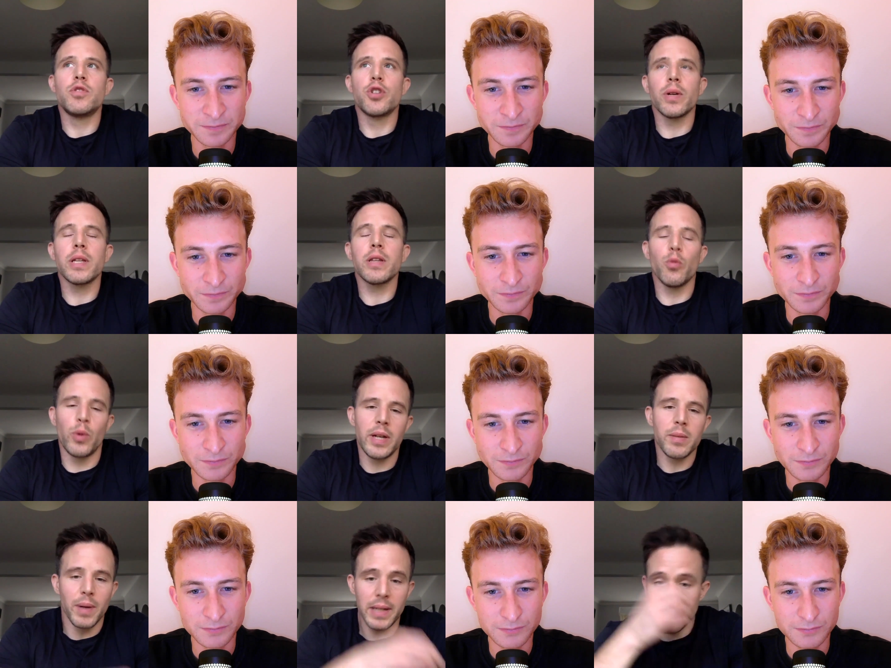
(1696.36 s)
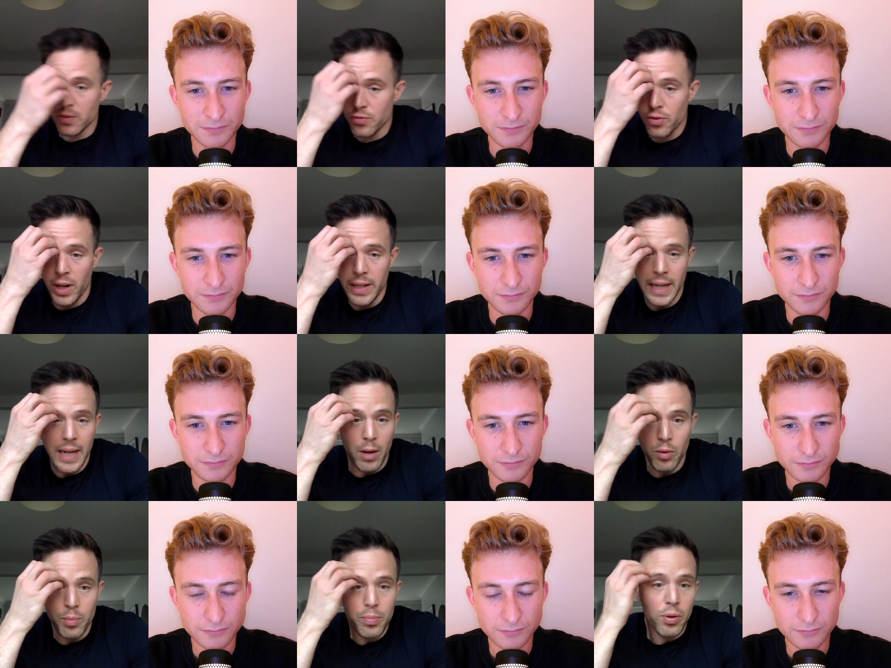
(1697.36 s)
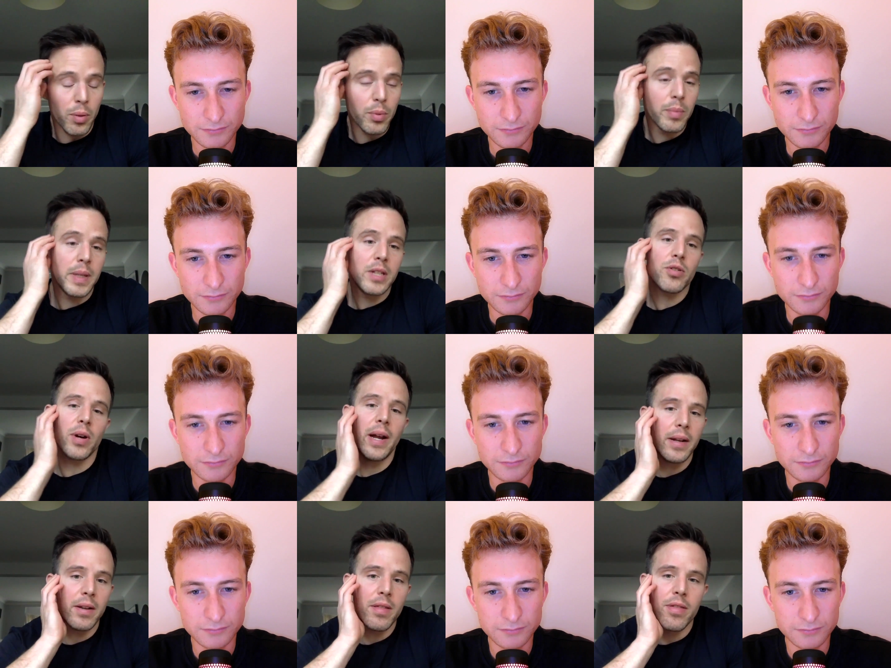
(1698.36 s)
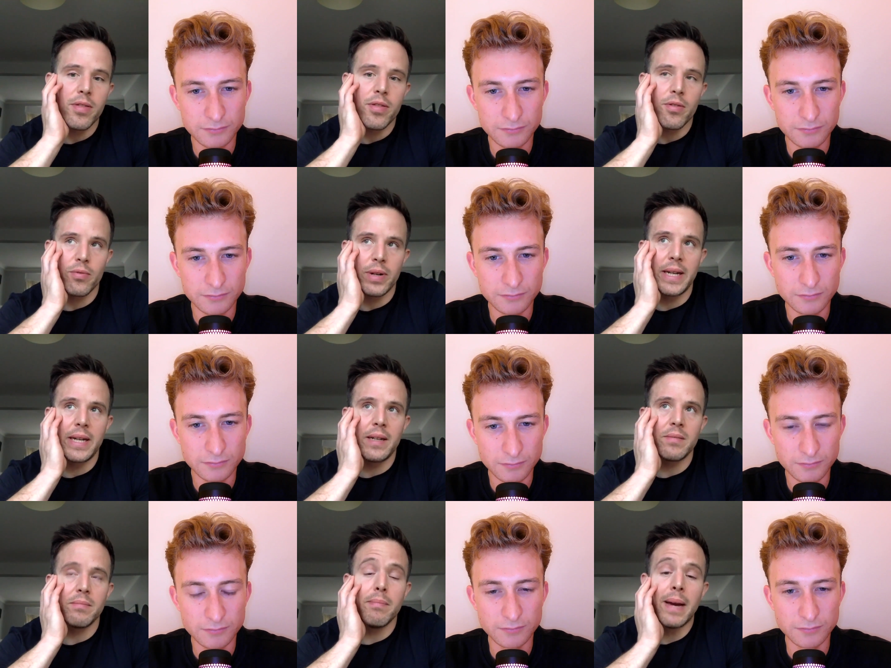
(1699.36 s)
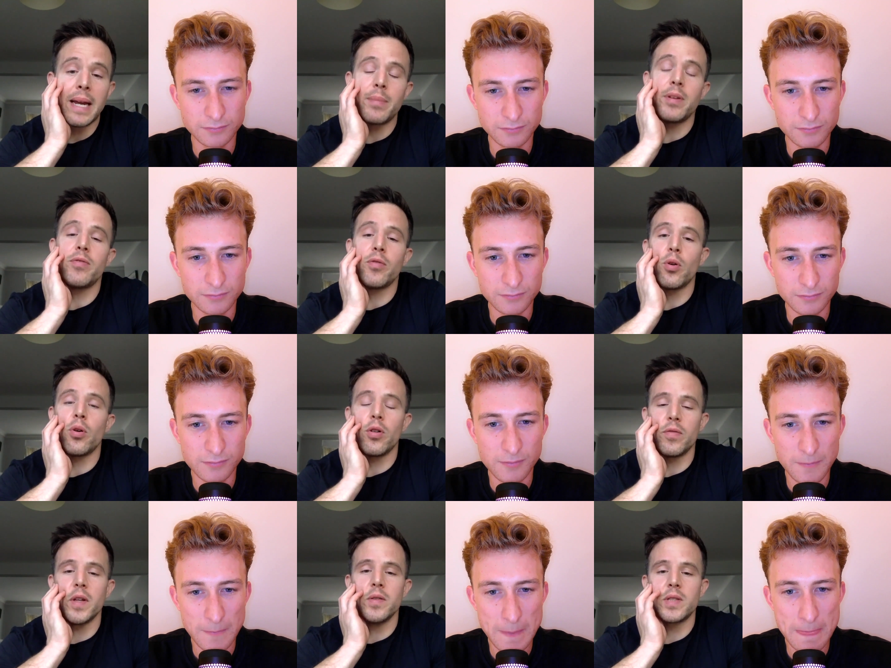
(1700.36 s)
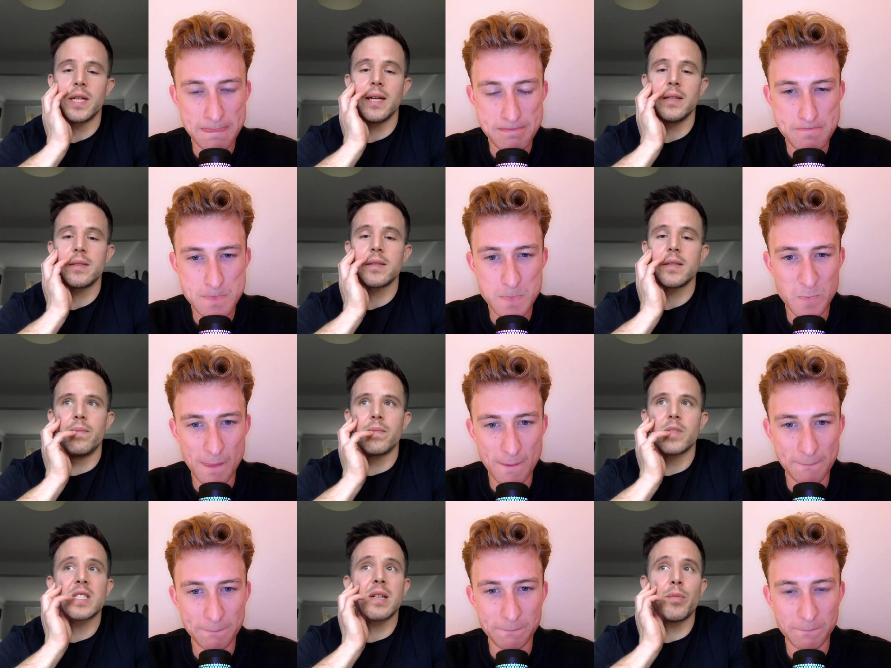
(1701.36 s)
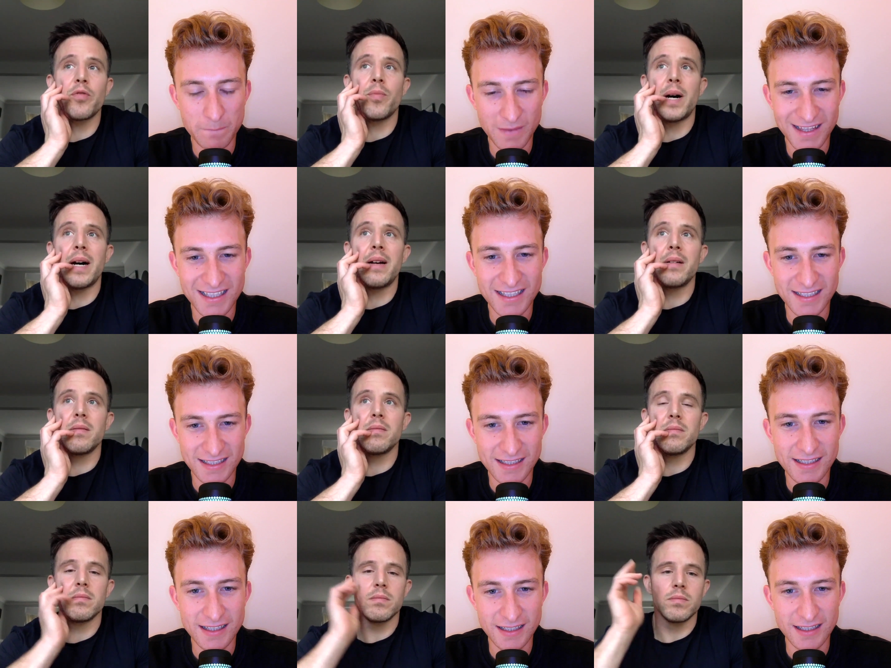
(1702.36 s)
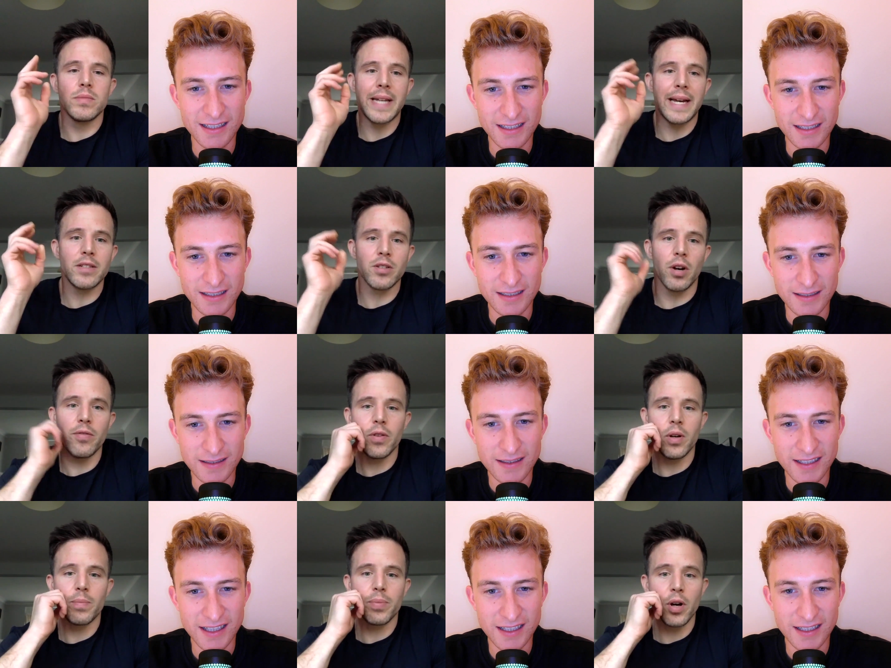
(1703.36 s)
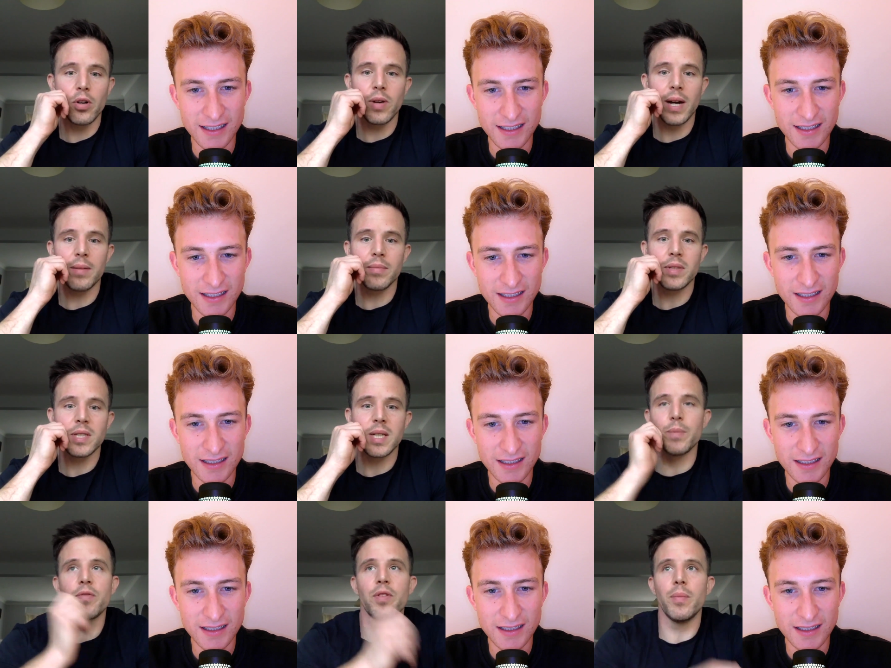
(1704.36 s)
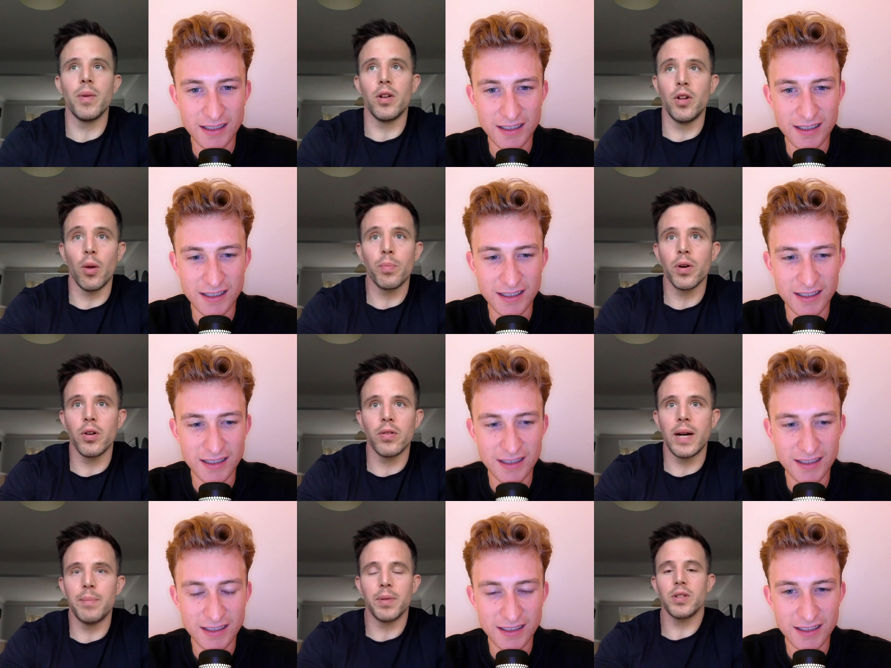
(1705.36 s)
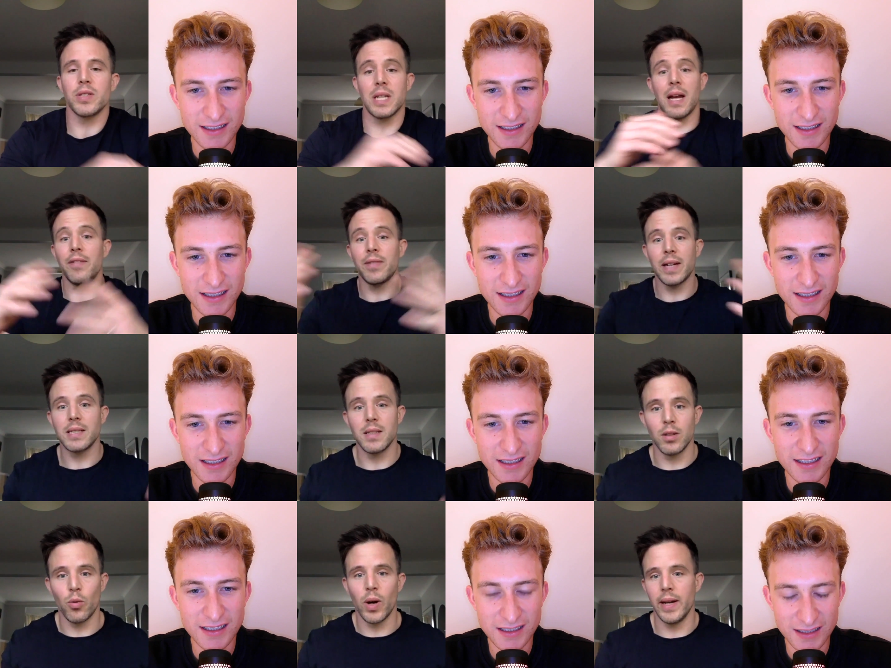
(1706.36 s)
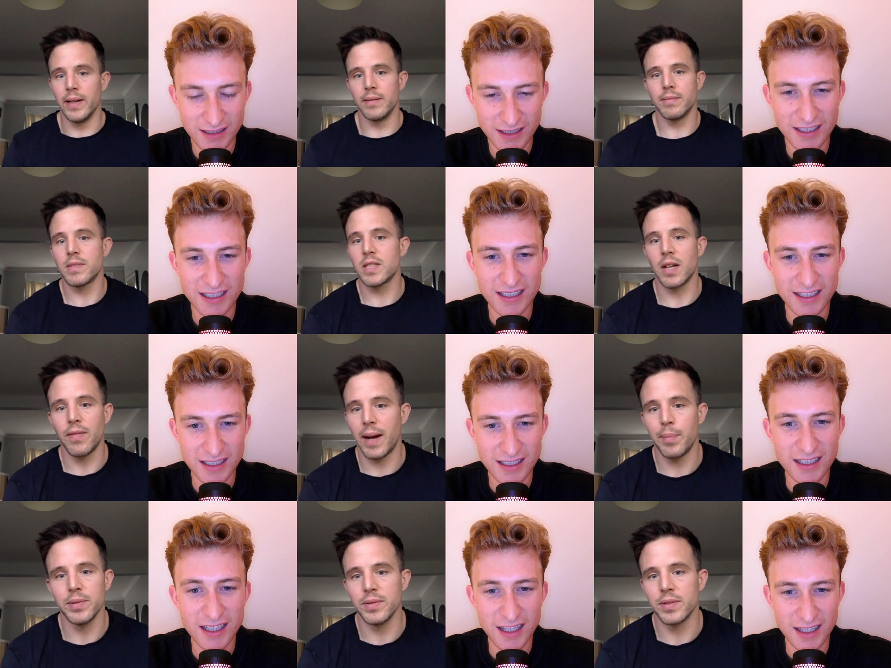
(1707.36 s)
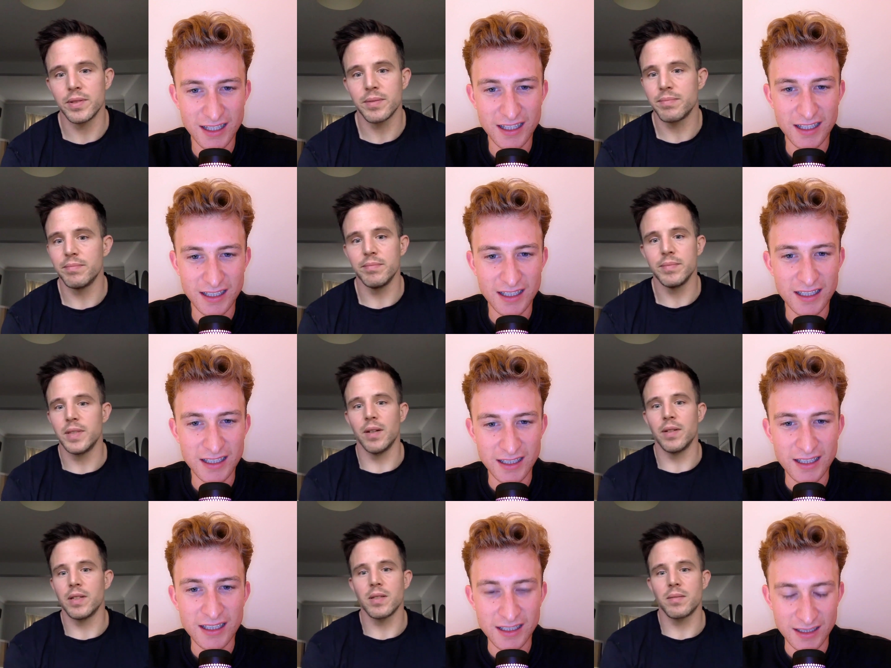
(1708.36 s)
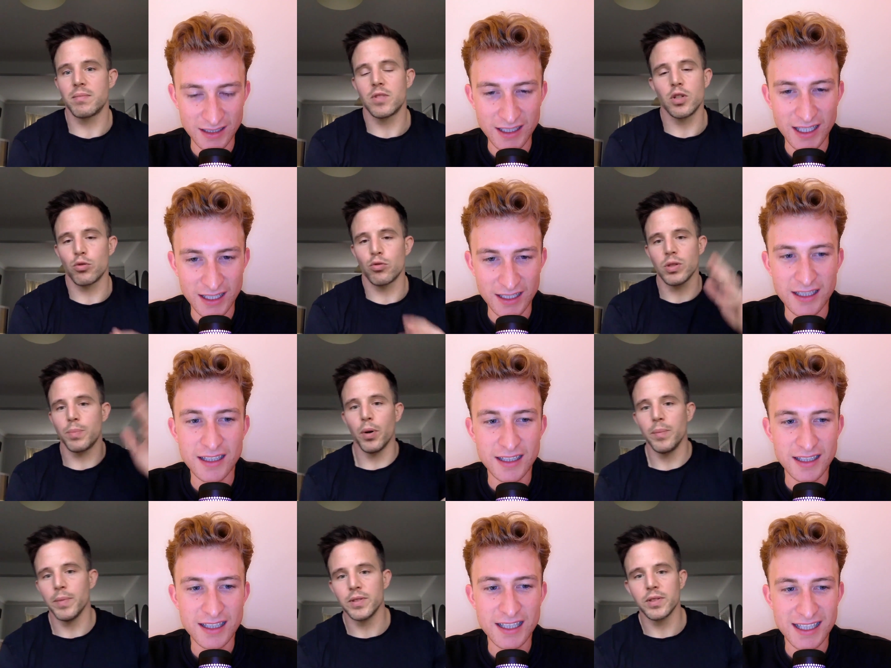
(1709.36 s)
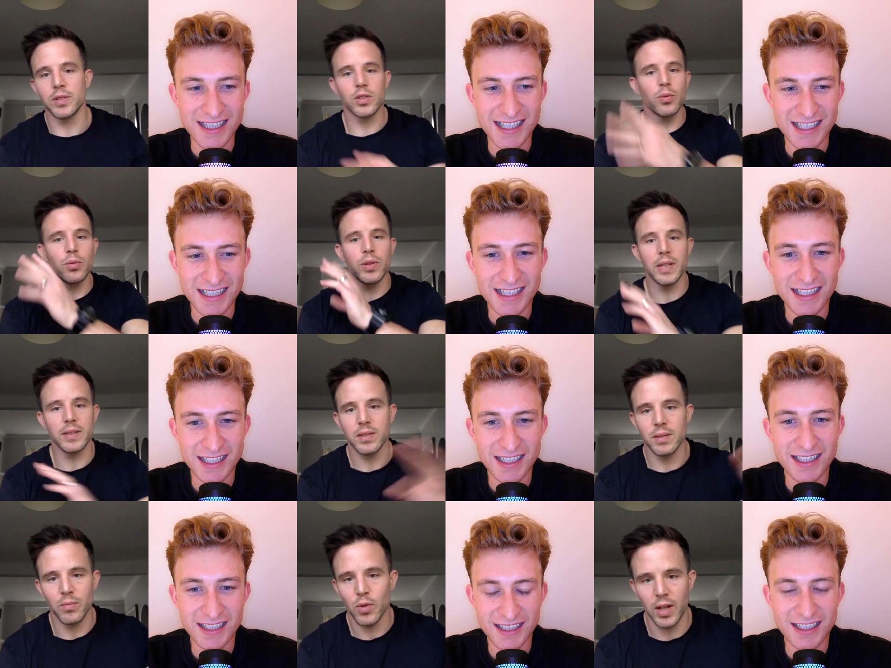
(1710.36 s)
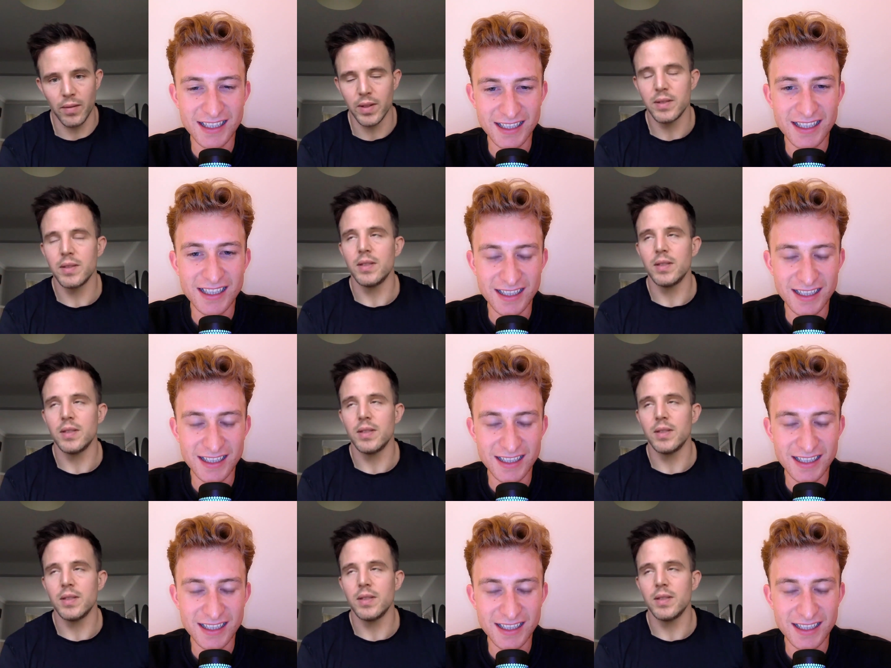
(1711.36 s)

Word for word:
Speaker 1: during the week, Monday to Friday, I will probably train three, maybe four of those days. Some of my days off are programmed, some of them are not programmed because life gets in the way and stuff happens. You know, there's children's appointments and school things and whatever.